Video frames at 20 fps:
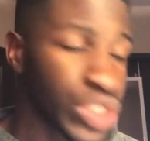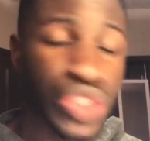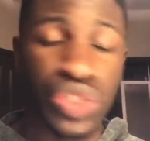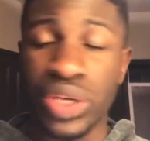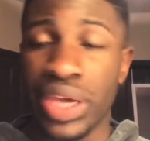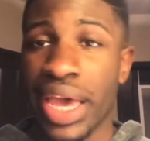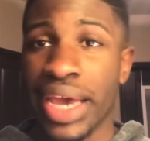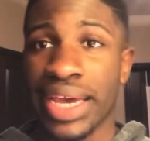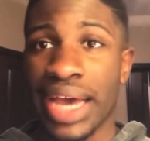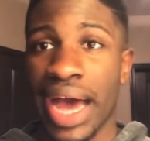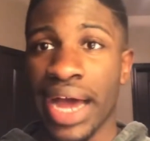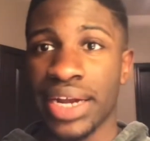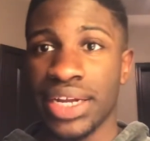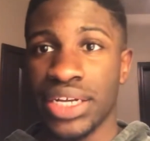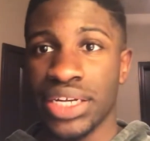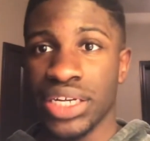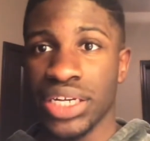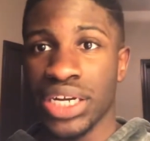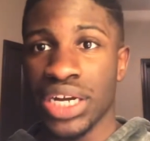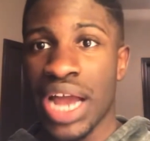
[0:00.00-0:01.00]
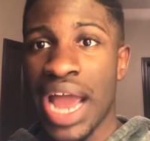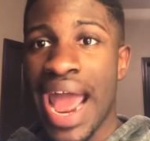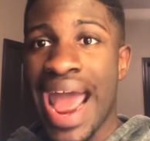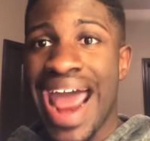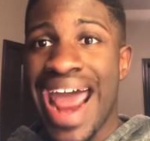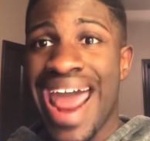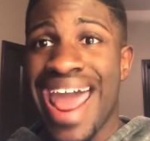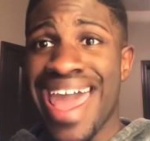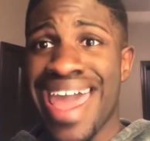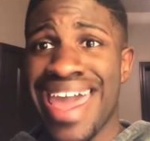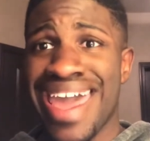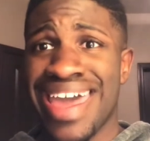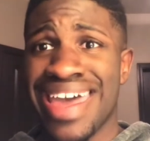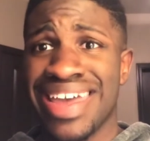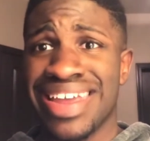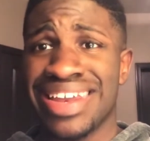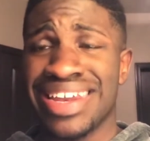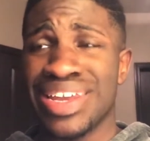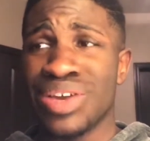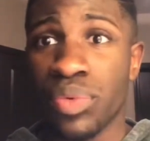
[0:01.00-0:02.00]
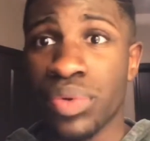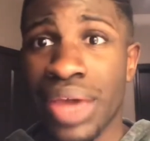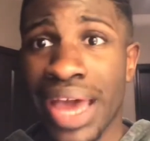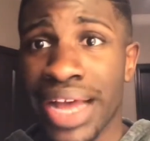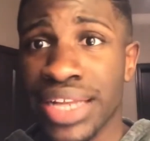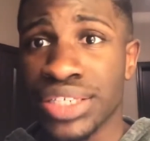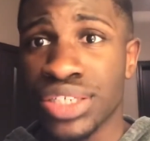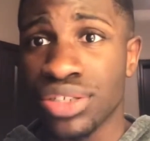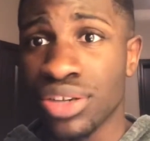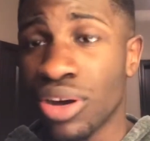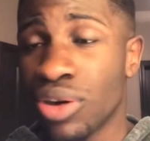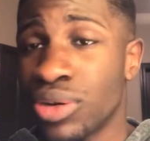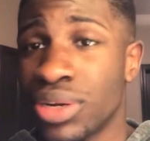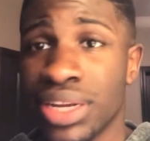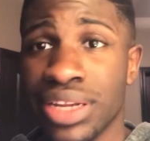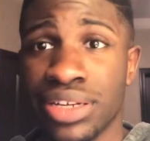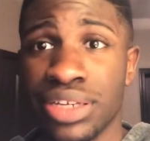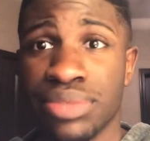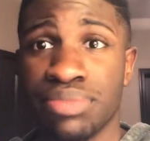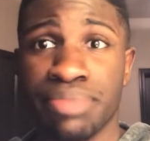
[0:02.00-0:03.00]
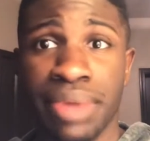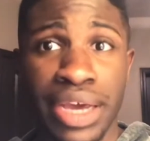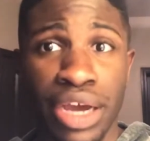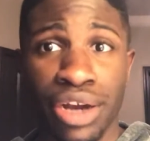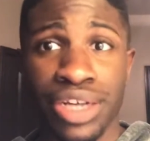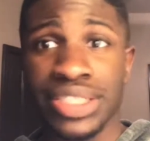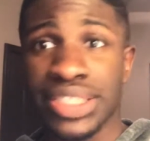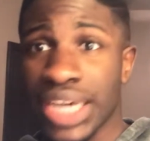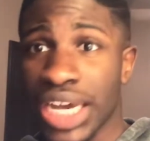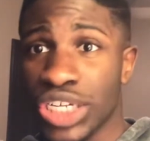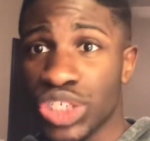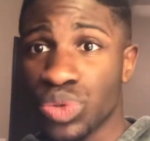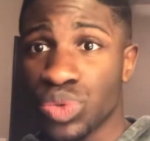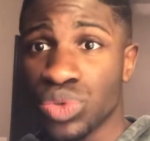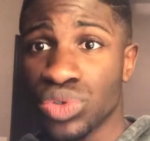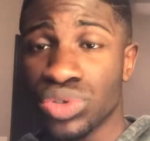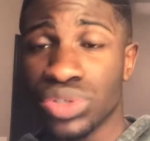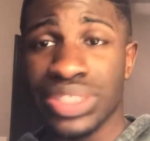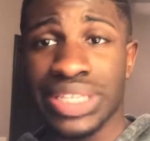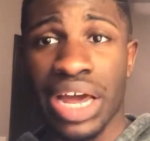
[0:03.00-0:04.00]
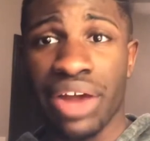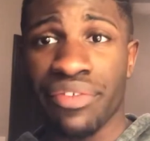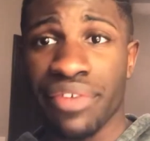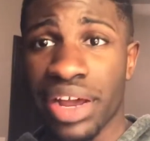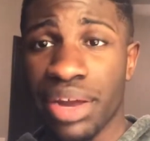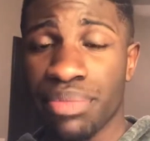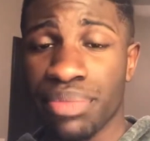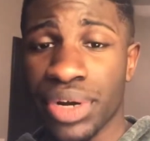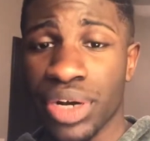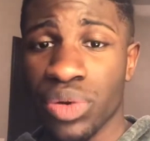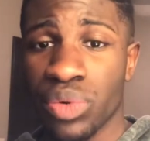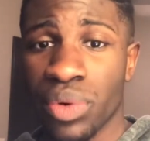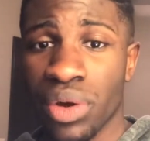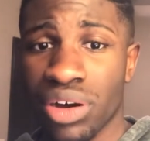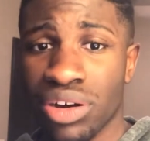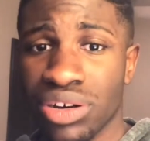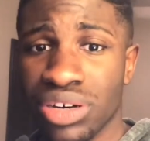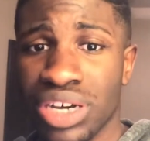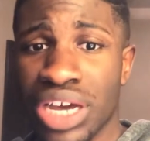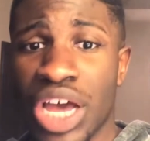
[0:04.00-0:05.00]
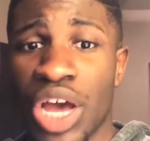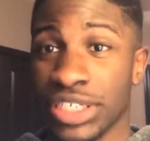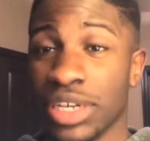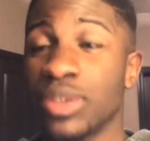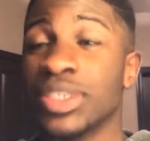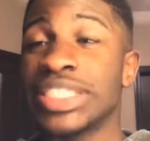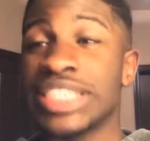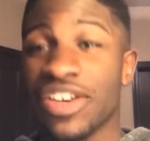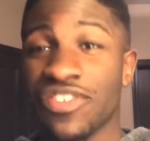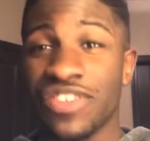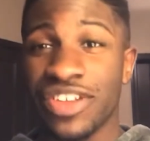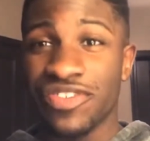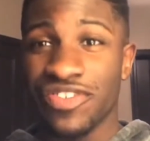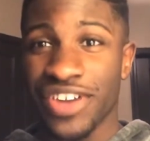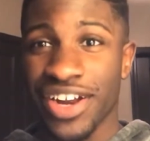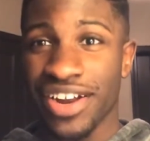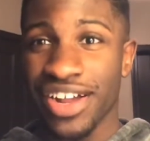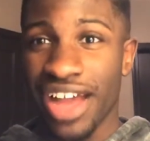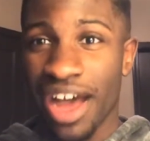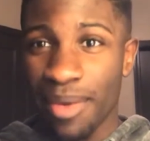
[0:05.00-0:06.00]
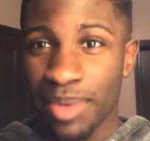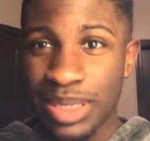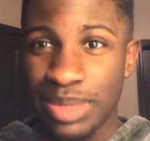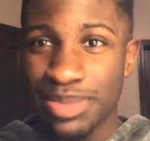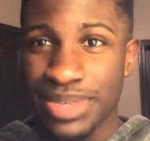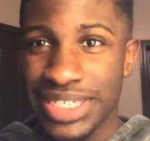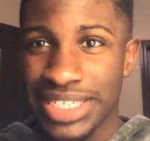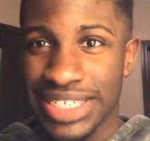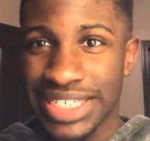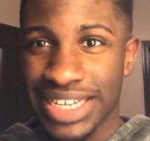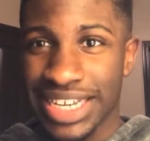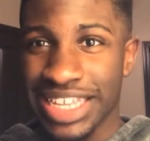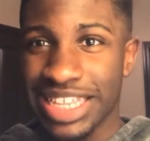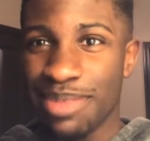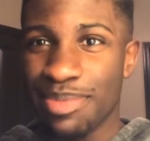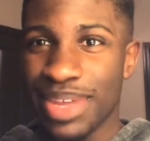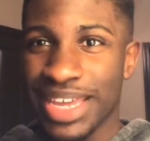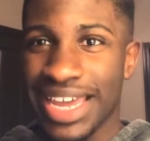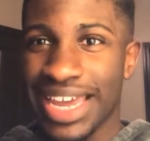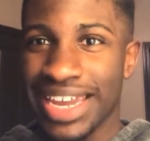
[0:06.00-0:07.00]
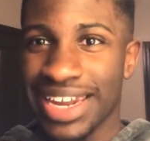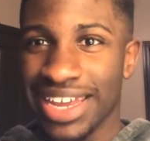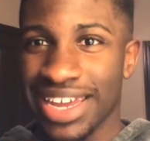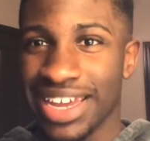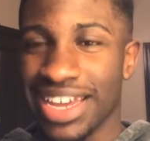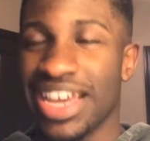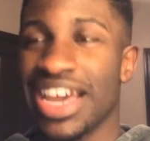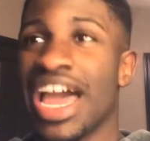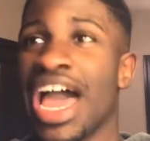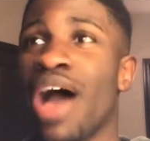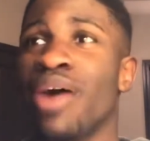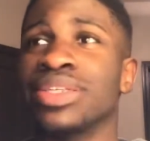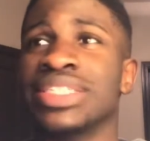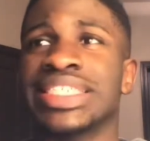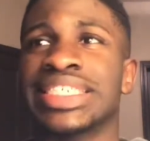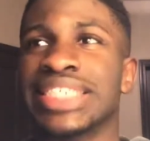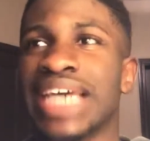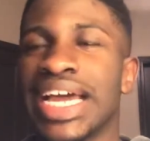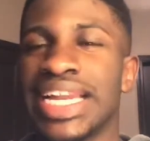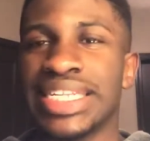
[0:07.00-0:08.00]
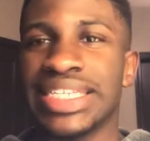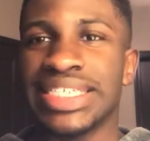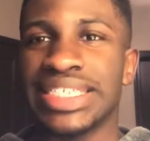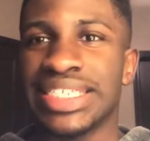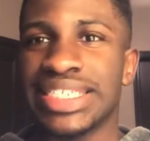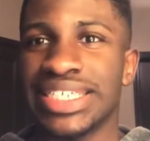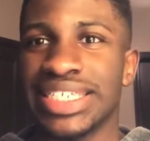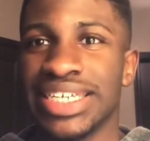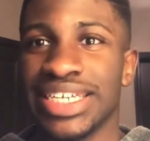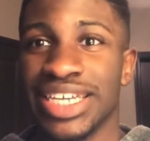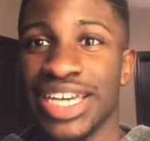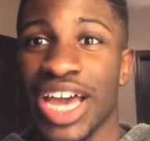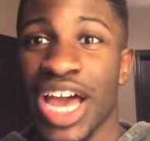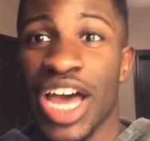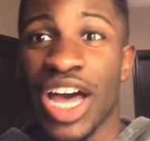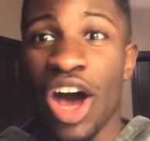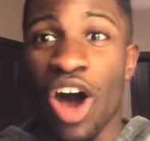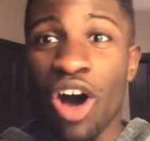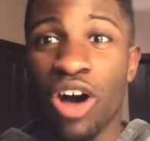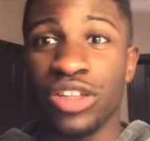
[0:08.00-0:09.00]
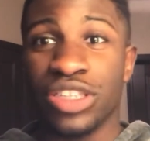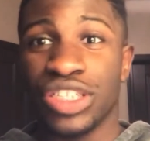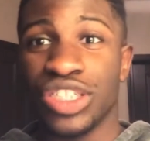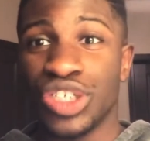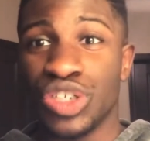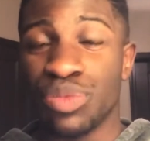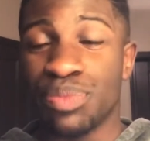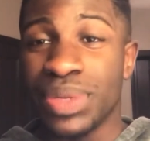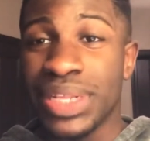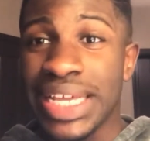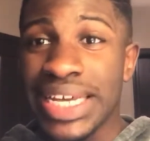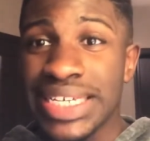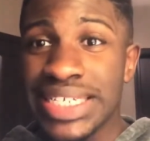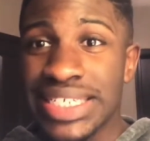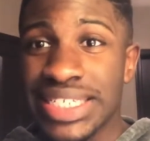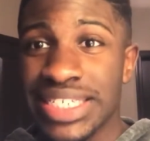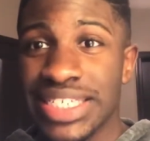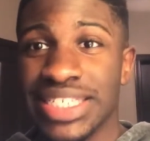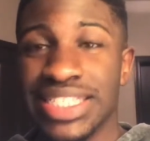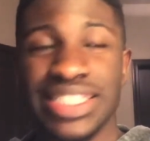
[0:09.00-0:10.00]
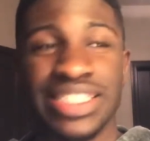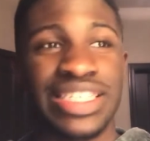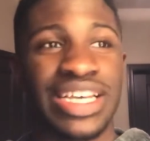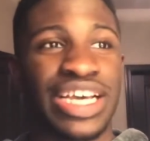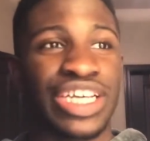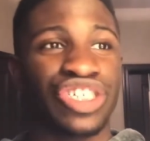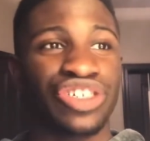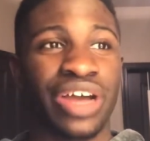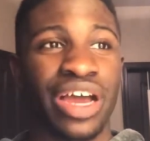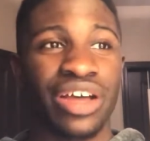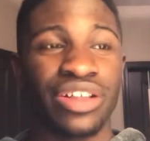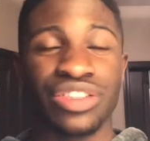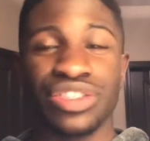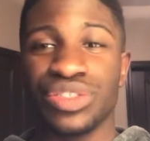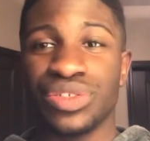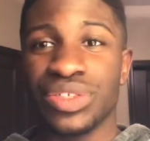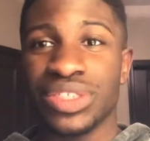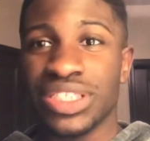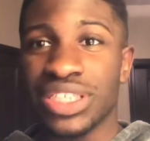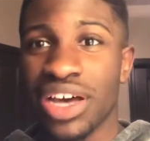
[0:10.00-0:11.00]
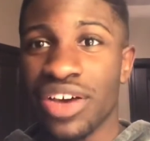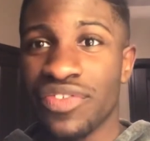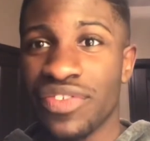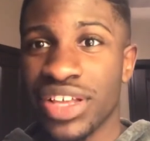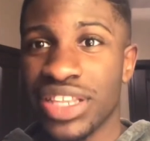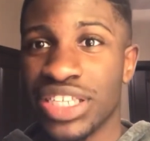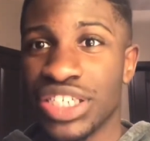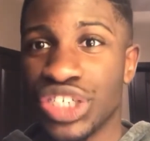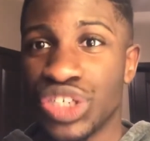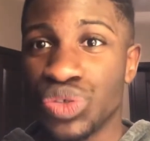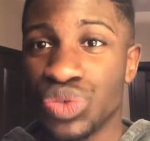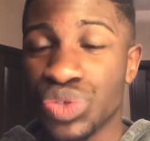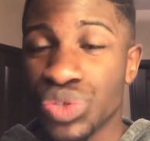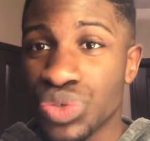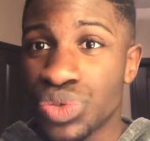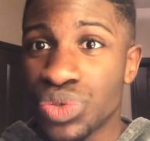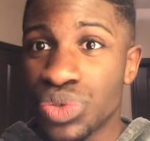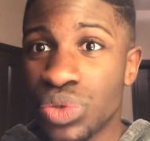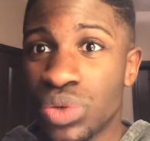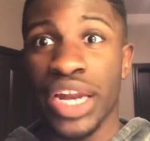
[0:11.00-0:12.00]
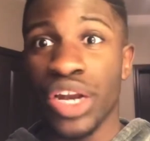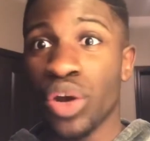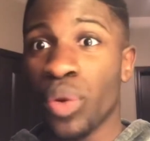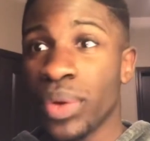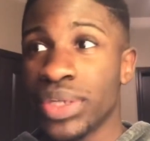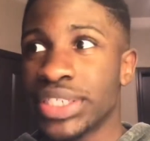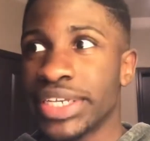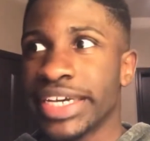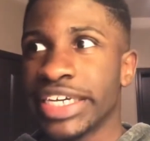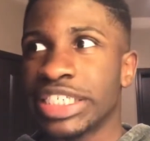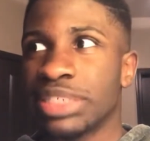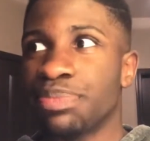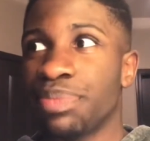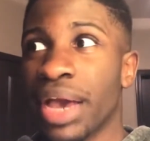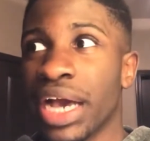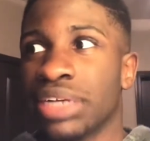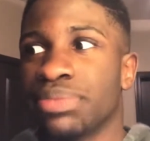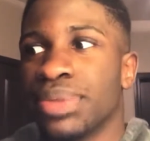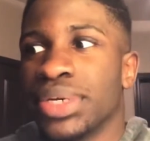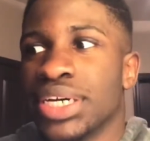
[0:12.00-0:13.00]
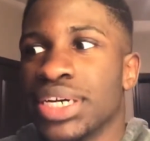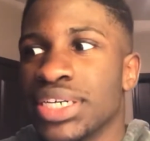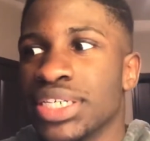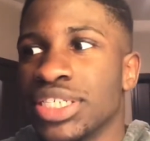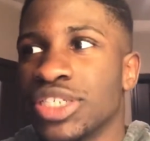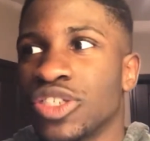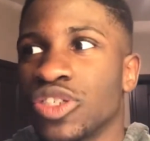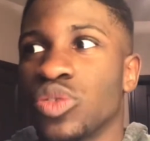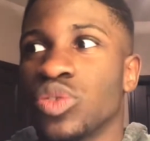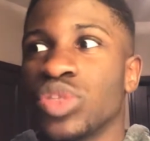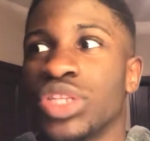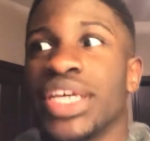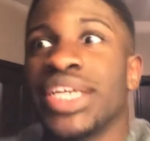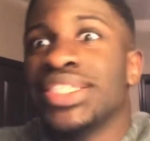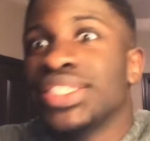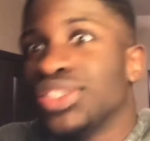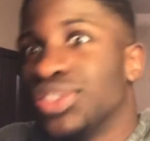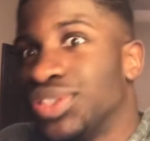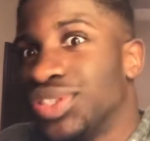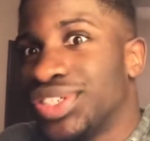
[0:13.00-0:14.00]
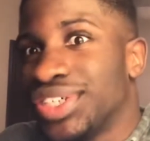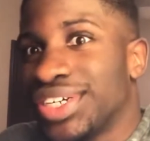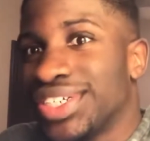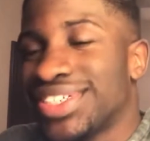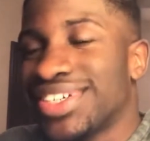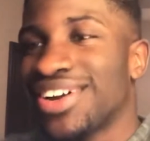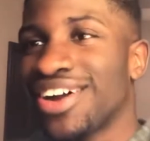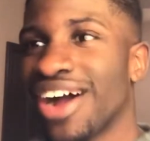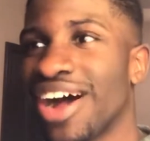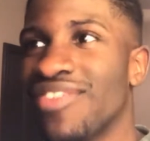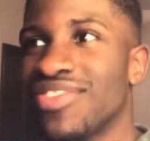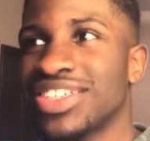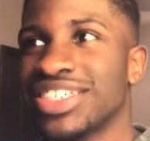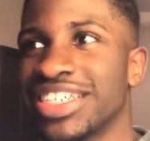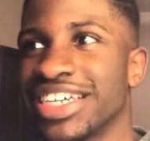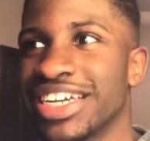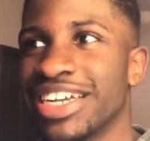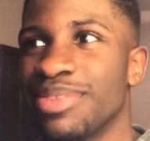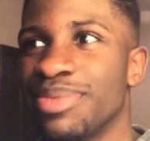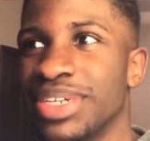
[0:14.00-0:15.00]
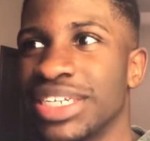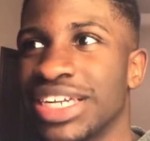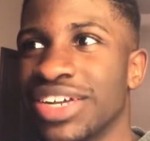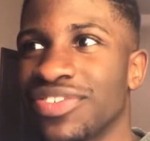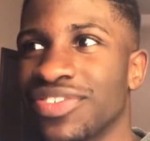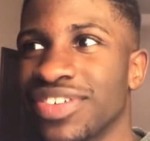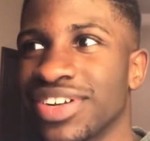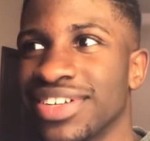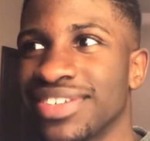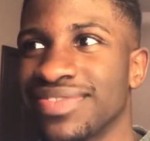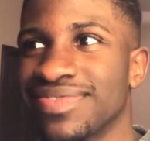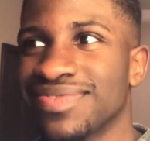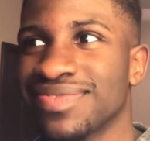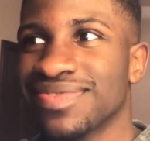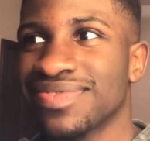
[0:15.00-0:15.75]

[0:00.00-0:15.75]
So yeah, I got here and we had to go to make our schedules. That ran pretty well. I was definitely very optimistic in the beginning. I was excited to see all the new places, try all the new stuff at this new school. I didn't know what to expect because things in New Jersey are obviously going to be different